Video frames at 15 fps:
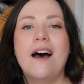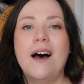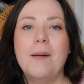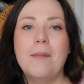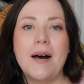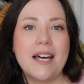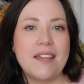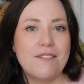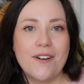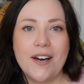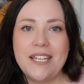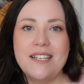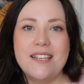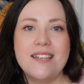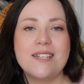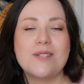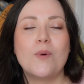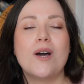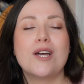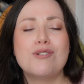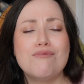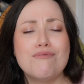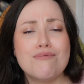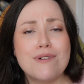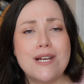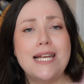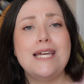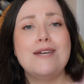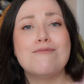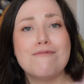I find that this works
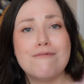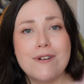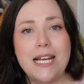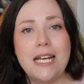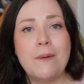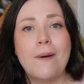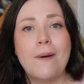really